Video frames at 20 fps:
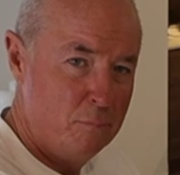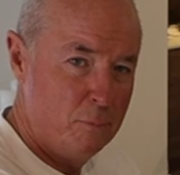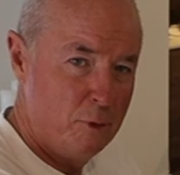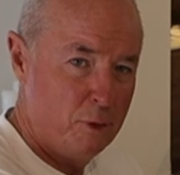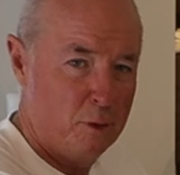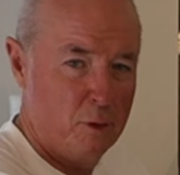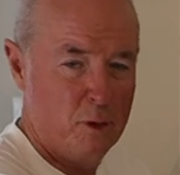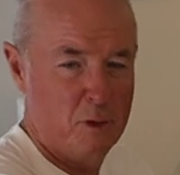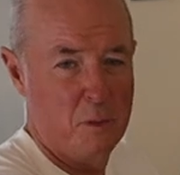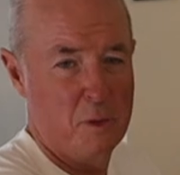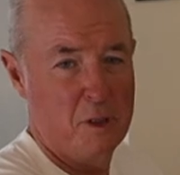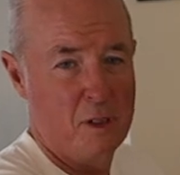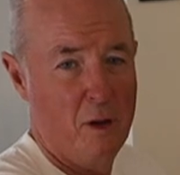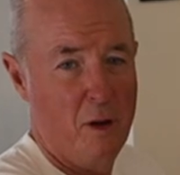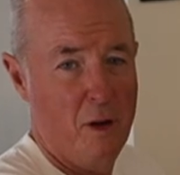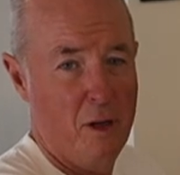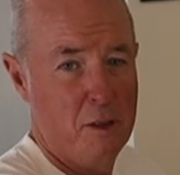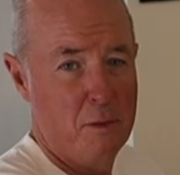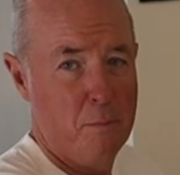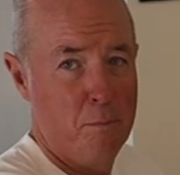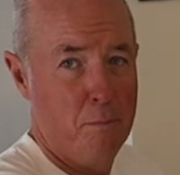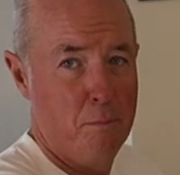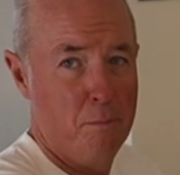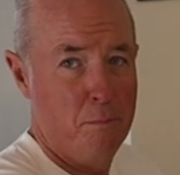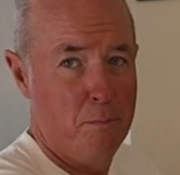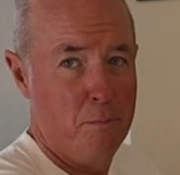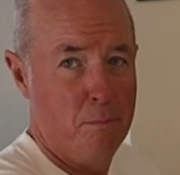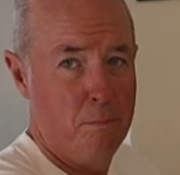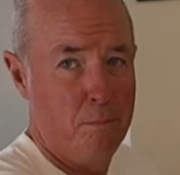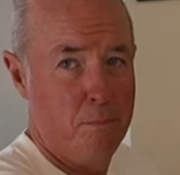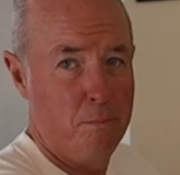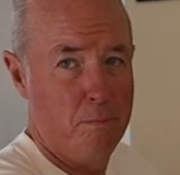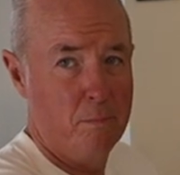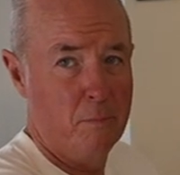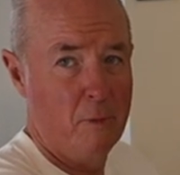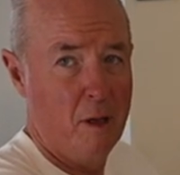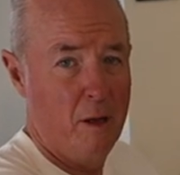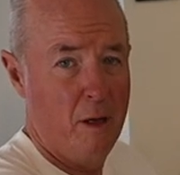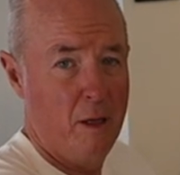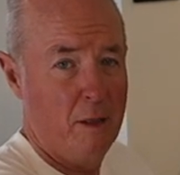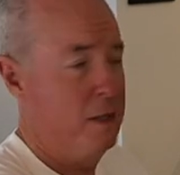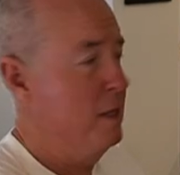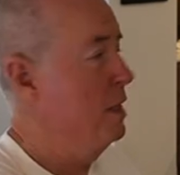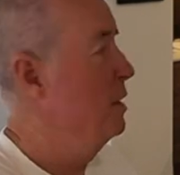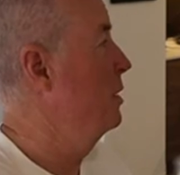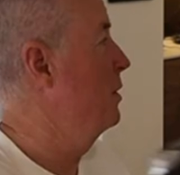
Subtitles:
well, Christmas lights at the